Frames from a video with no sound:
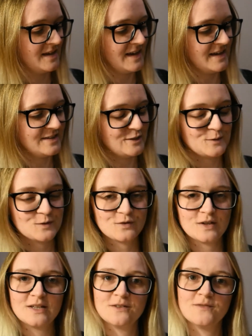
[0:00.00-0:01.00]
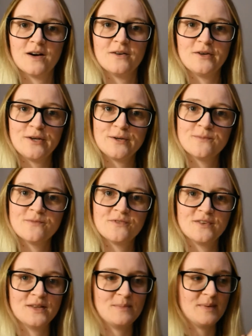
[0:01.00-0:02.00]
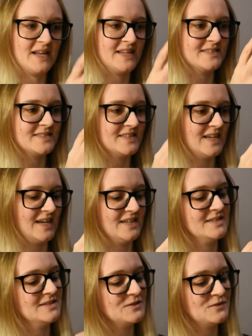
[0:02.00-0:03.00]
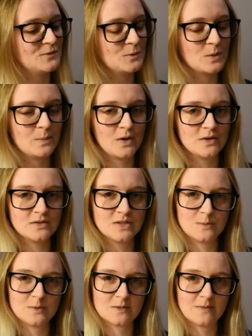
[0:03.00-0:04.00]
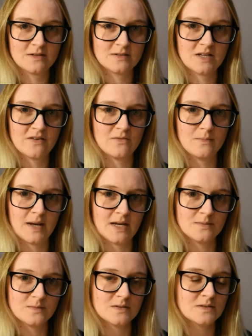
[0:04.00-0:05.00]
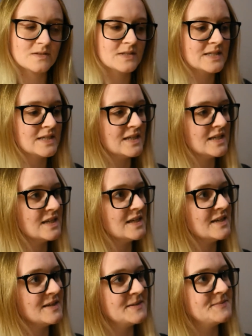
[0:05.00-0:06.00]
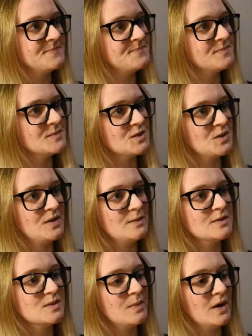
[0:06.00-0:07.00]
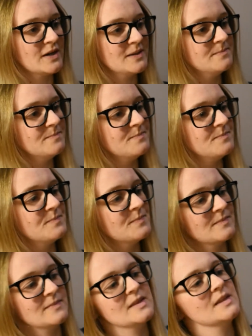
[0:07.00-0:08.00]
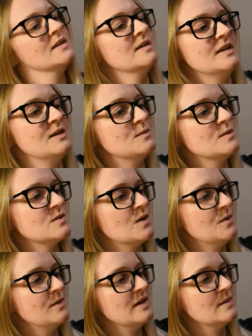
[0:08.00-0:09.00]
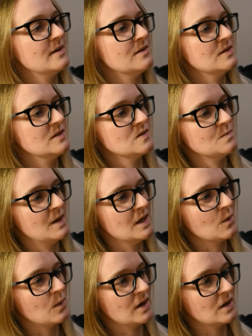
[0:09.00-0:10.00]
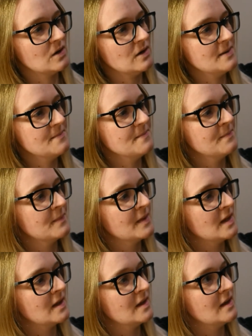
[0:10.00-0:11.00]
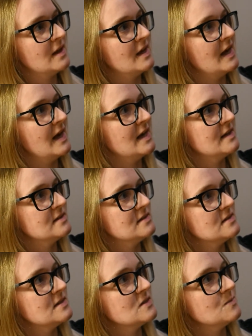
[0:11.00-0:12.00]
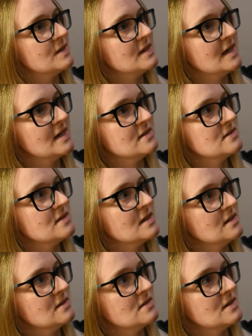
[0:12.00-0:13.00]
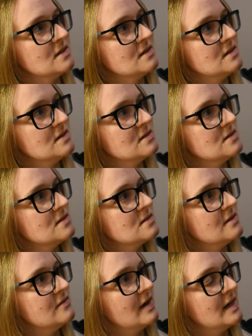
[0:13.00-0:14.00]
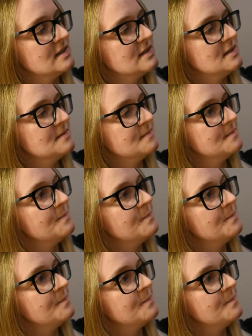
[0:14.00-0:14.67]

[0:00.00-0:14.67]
and it was really good value for the plant, and for the pot it was about £7. So he was a bargain. He was only about this big when I got him, and this bit has extended since I've had him,